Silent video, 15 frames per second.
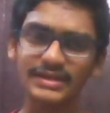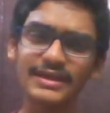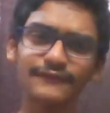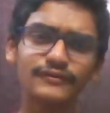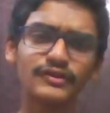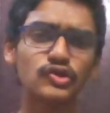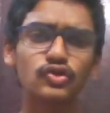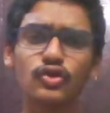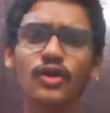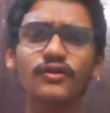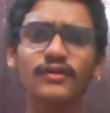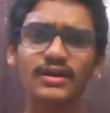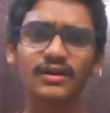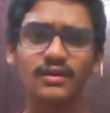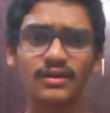they do
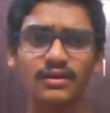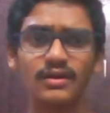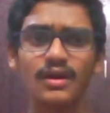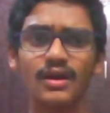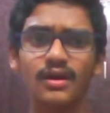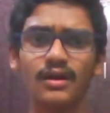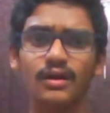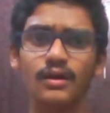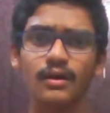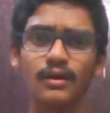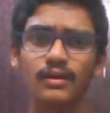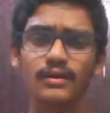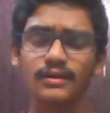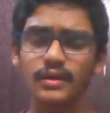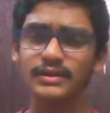
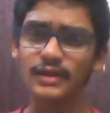not